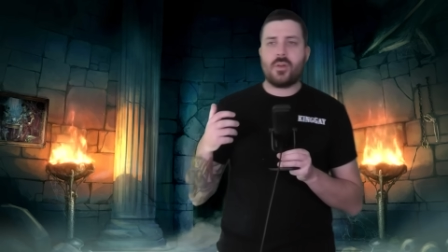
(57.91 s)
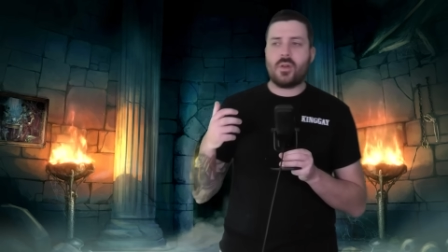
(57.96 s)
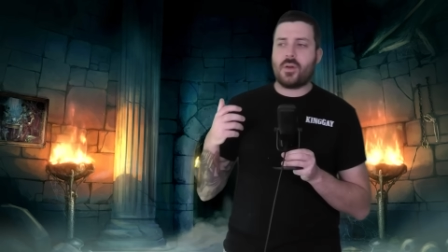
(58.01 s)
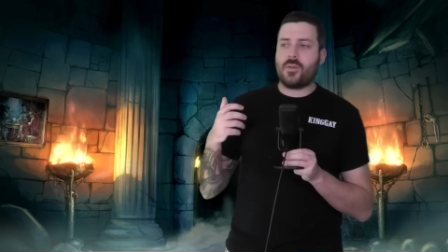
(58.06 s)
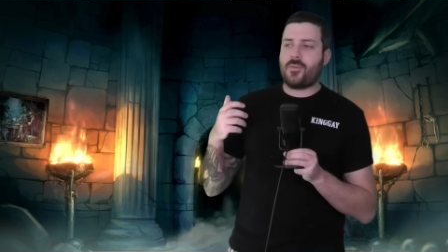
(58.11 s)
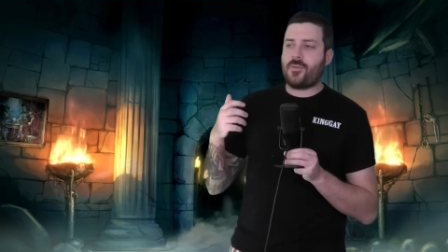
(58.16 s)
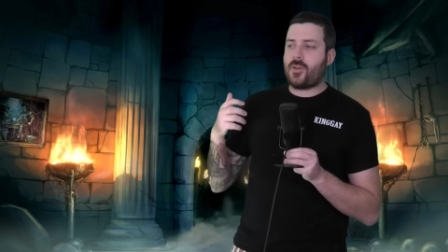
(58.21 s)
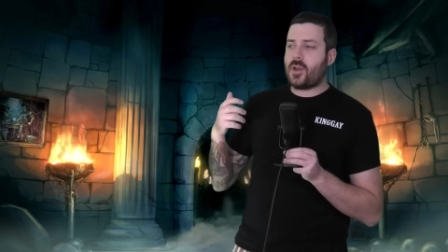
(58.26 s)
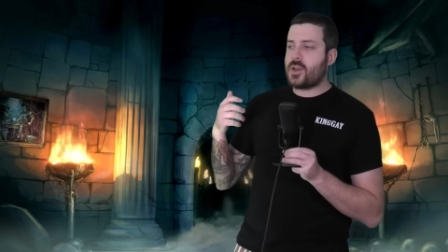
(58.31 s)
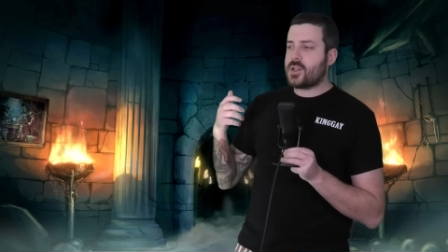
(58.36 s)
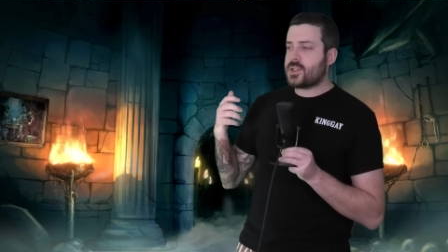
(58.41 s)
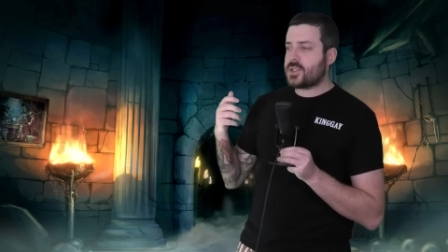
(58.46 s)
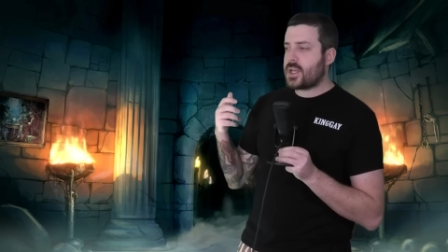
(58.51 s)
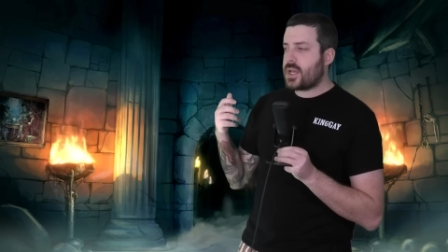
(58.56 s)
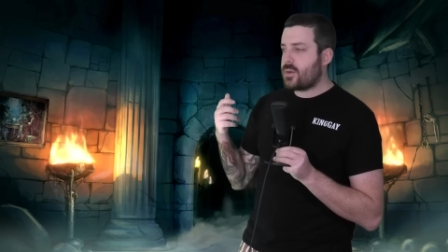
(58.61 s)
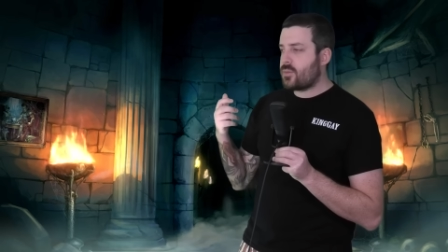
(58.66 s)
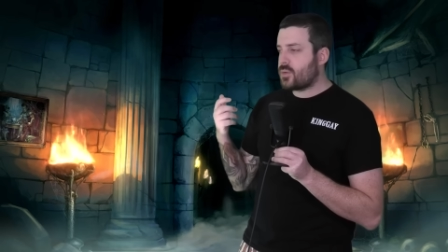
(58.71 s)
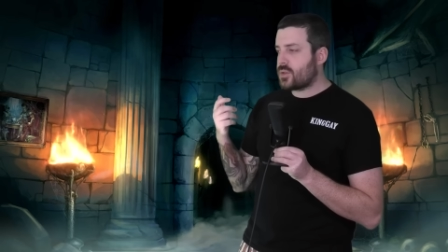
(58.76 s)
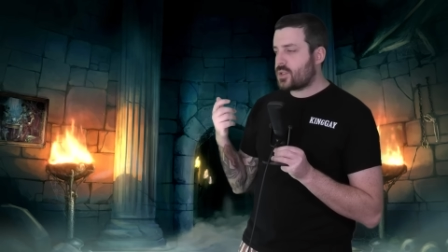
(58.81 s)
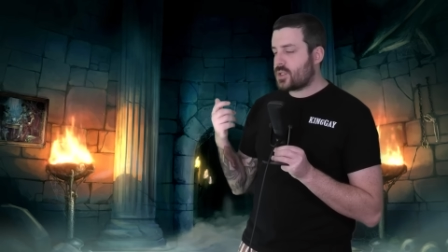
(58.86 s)
not Flow
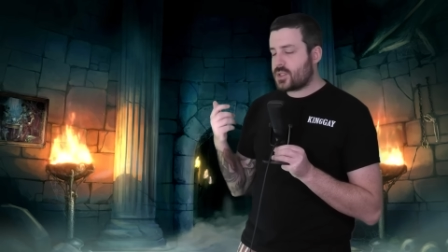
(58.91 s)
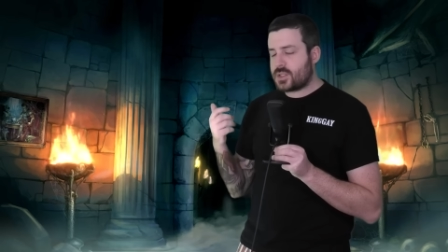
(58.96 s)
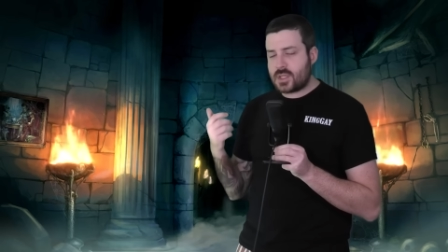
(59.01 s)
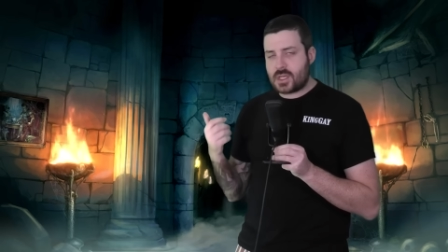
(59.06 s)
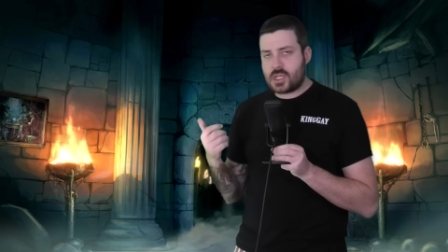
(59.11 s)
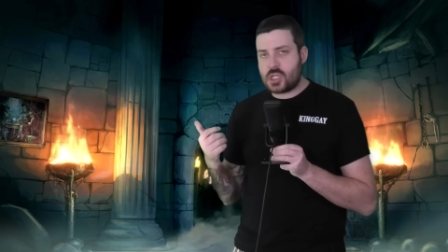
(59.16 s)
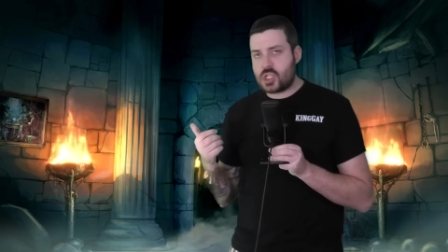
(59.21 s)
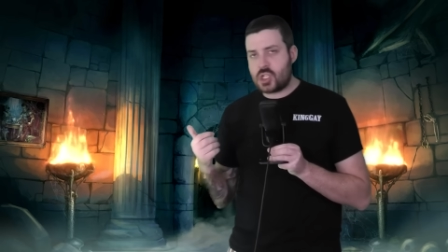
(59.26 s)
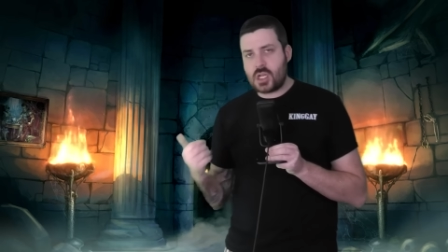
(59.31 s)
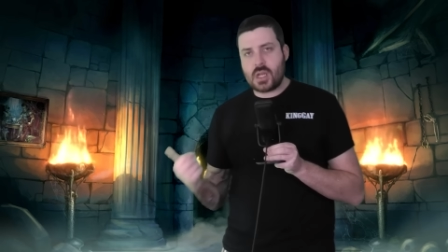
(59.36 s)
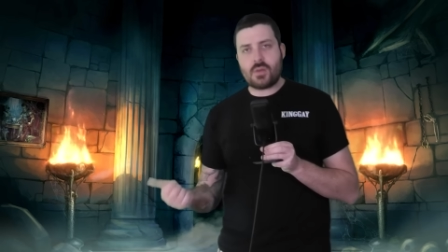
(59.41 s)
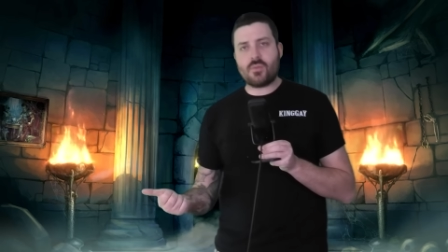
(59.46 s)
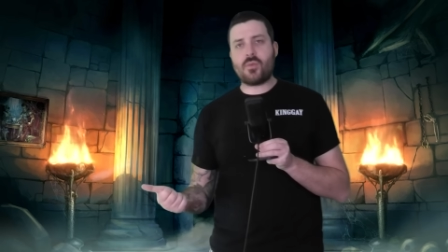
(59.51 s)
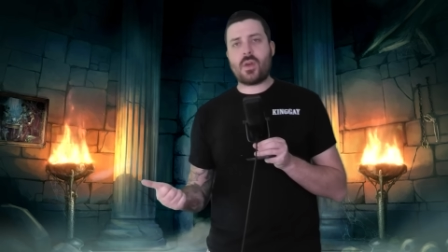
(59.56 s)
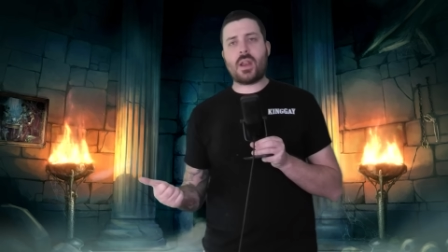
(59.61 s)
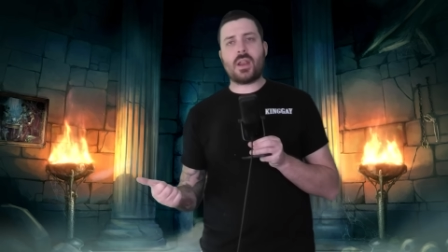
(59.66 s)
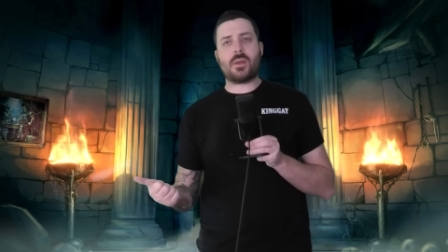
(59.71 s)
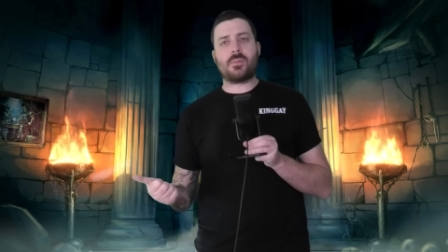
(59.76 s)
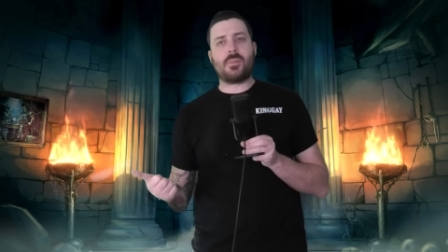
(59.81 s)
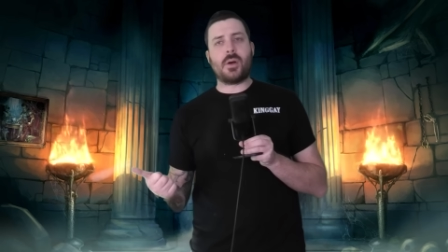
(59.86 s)
State was just a shit
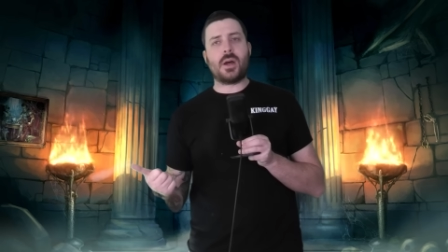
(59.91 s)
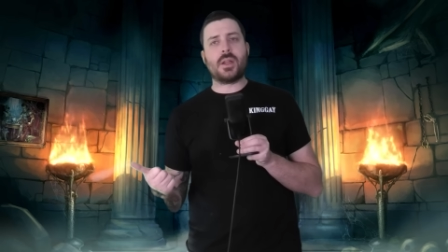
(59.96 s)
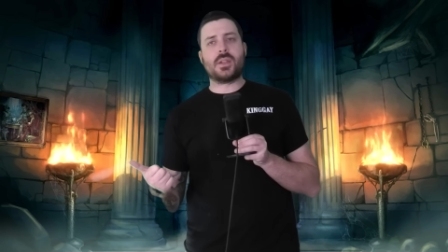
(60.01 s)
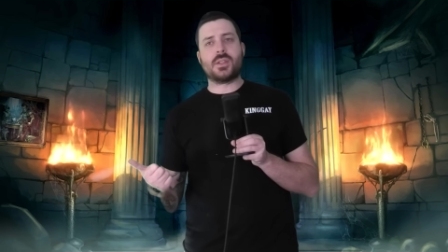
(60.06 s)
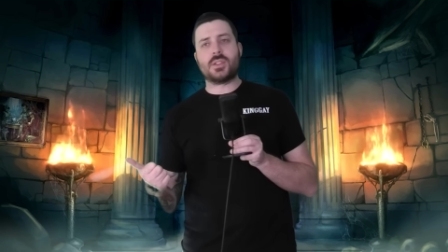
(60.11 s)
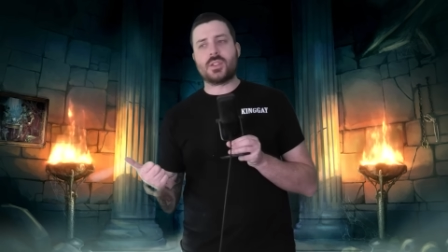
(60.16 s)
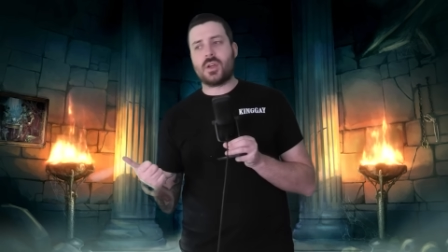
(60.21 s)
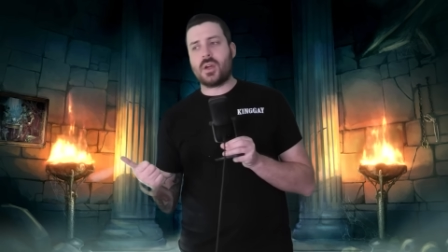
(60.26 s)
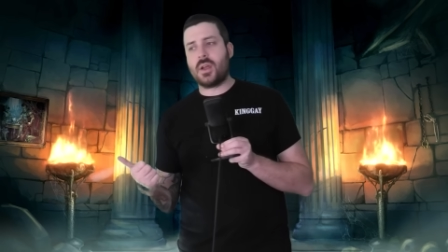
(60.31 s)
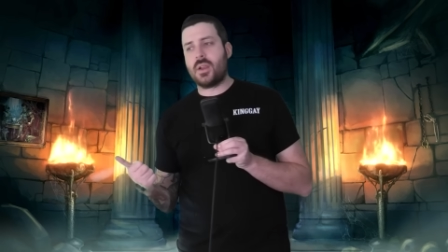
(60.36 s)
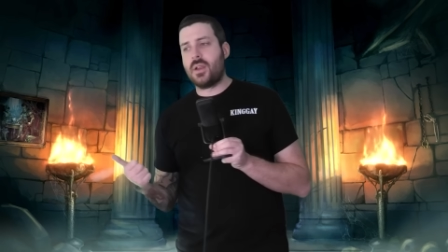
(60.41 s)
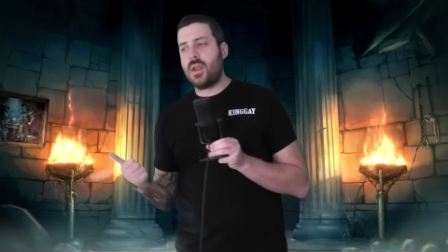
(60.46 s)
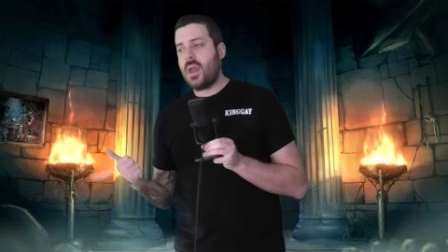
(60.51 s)
relic by design,